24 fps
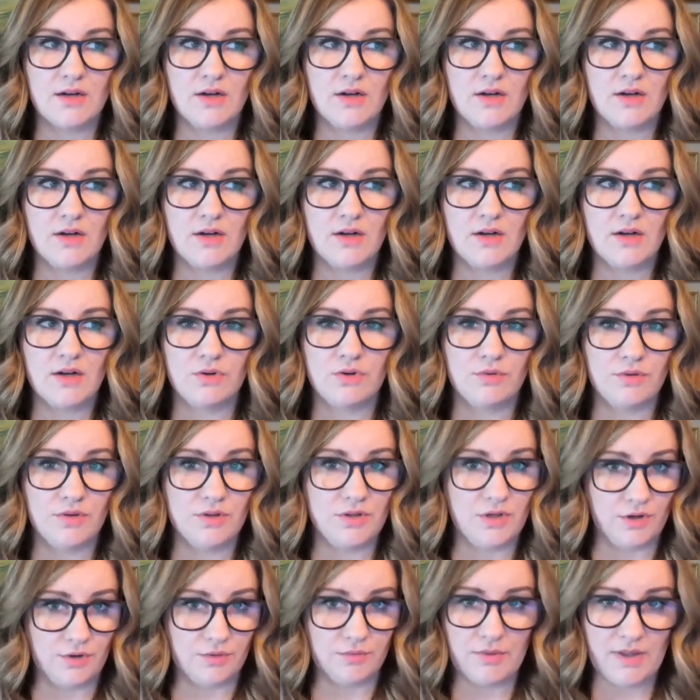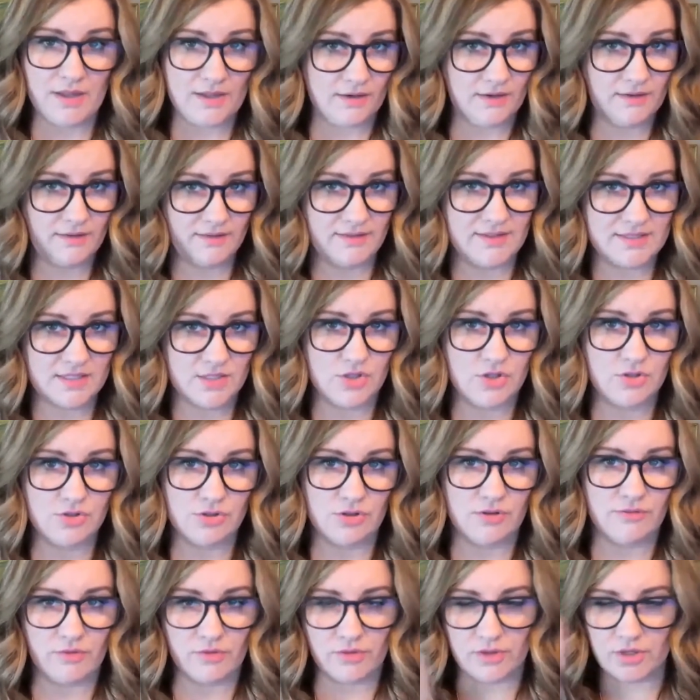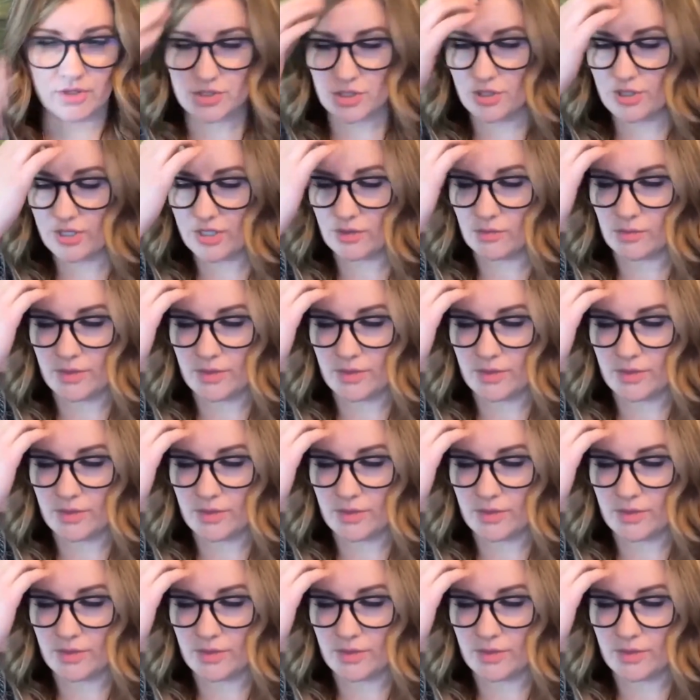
also, and this is usually for the attorney